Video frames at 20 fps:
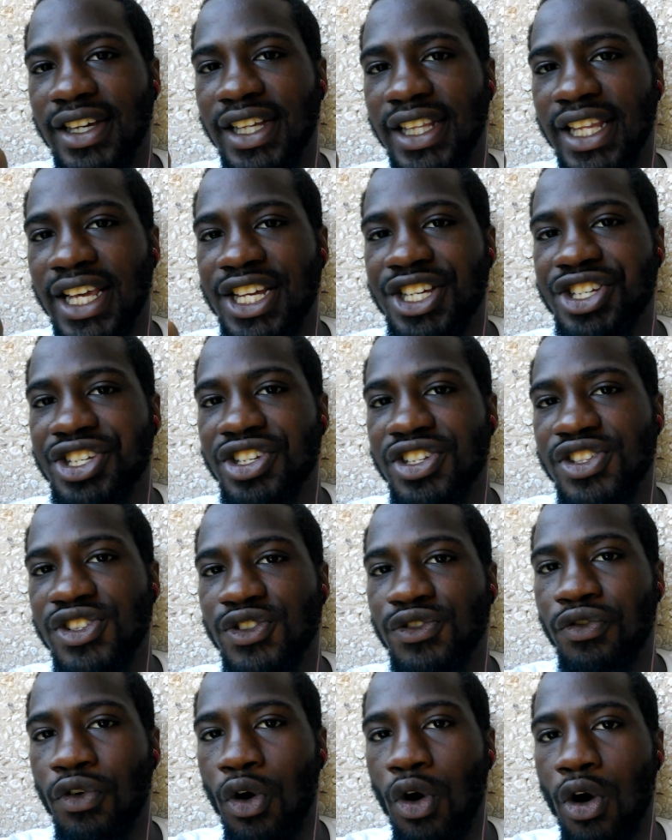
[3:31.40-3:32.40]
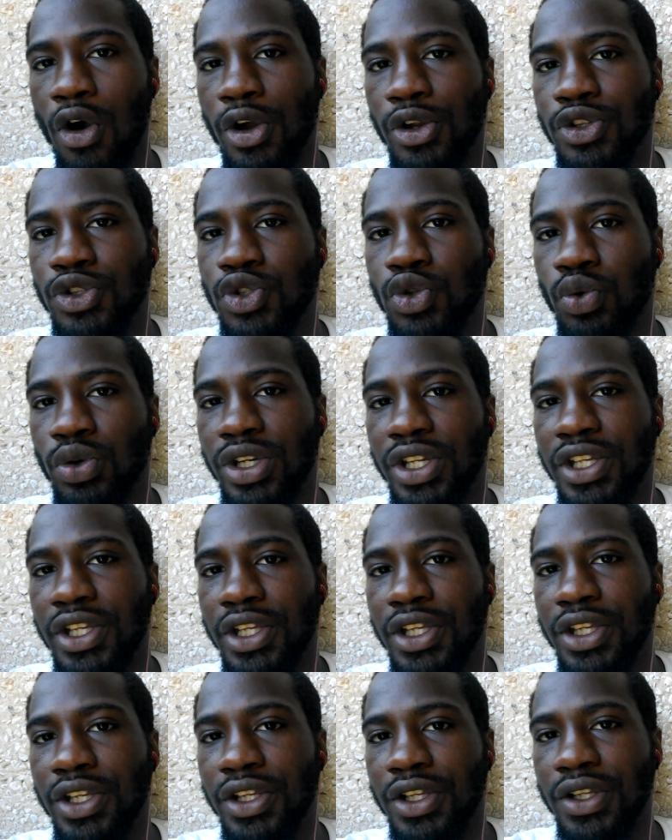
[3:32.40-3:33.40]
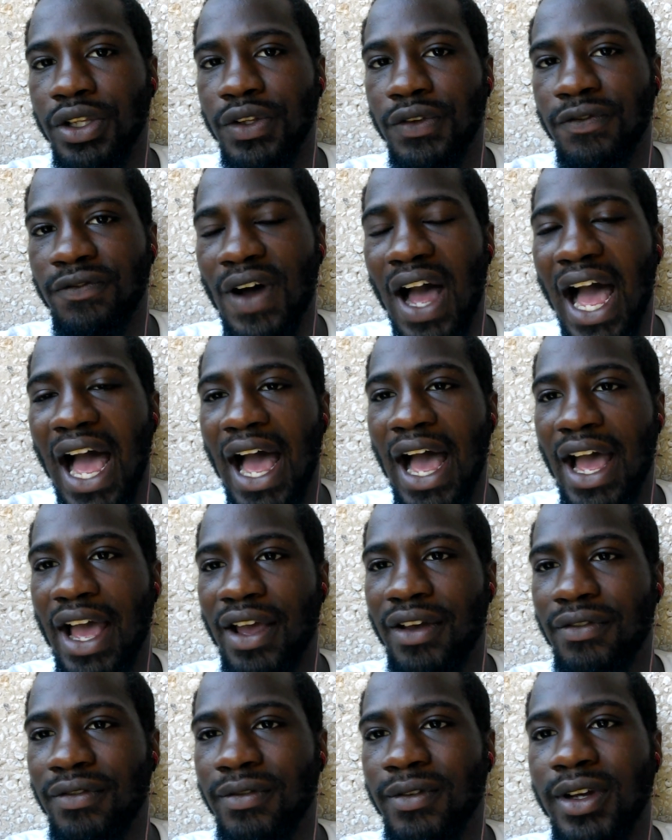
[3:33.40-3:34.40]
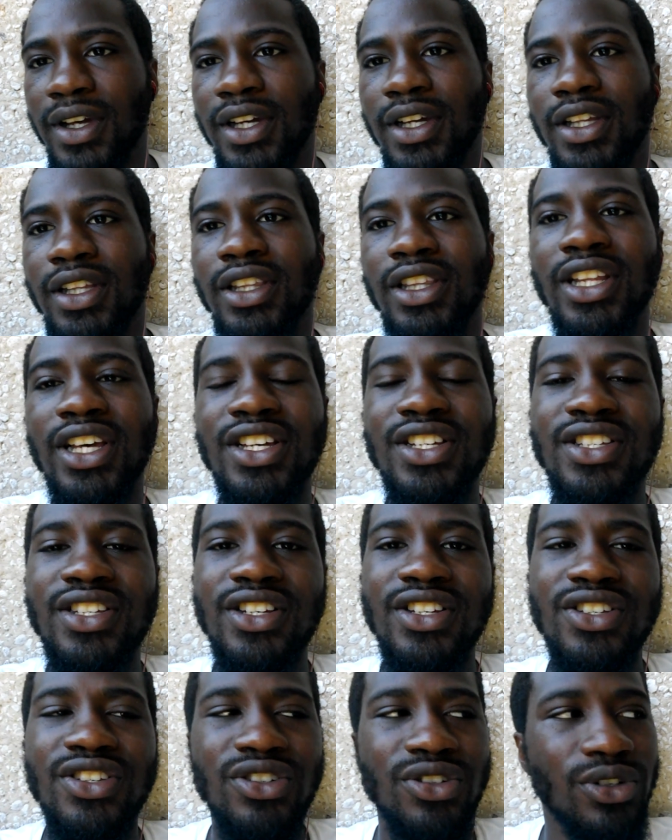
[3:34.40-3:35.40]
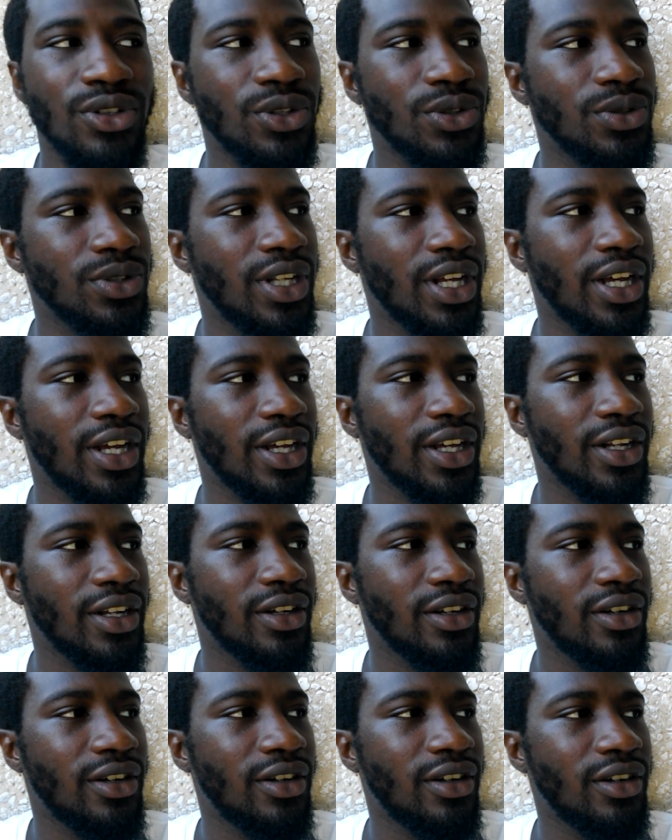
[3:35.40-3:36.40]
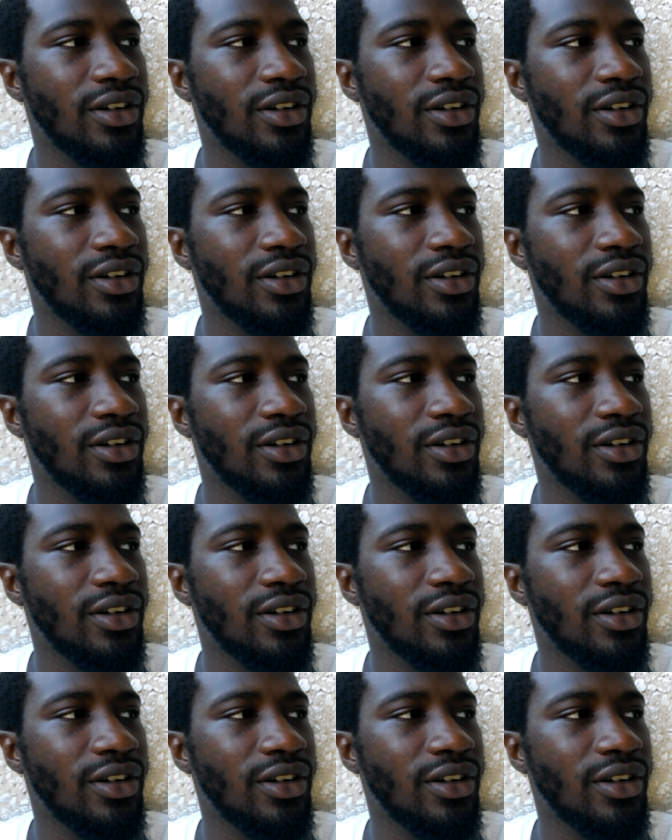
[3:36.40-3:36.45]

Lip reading: Galatians 4 and 25 lets us know that